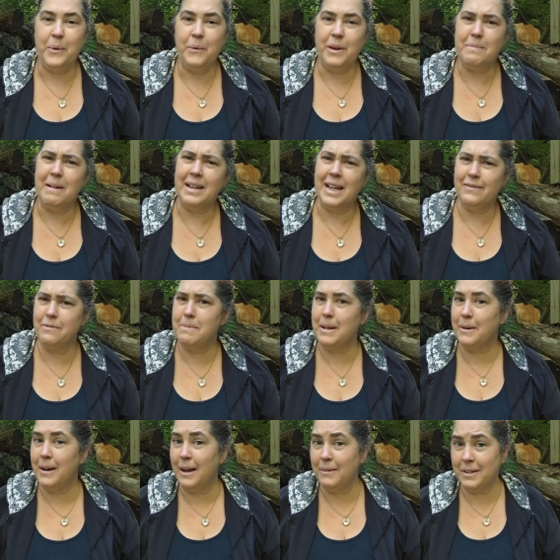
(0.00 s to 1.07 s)
we might have a
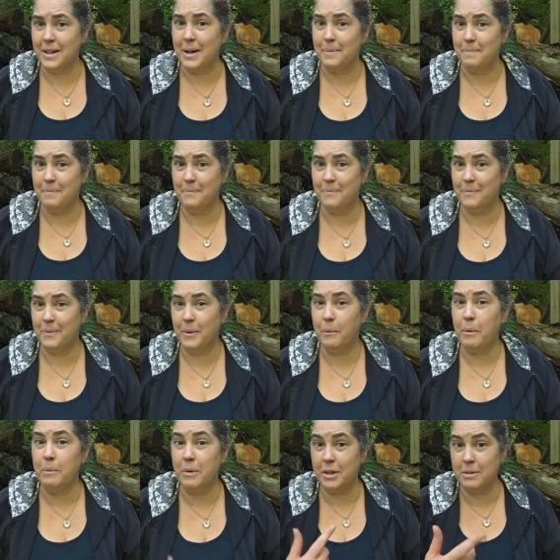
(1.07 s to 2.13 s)
better outcome
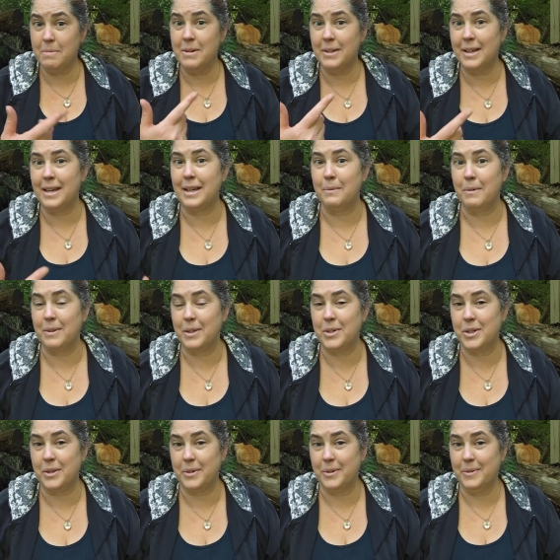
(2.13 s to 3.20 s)
when we're communicating with each
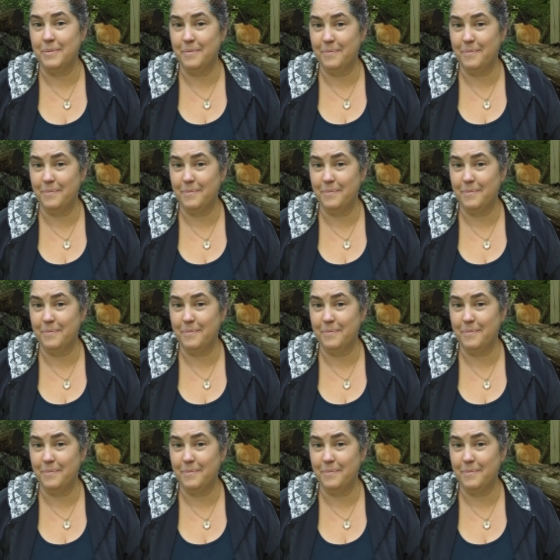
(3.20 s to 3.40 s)
other.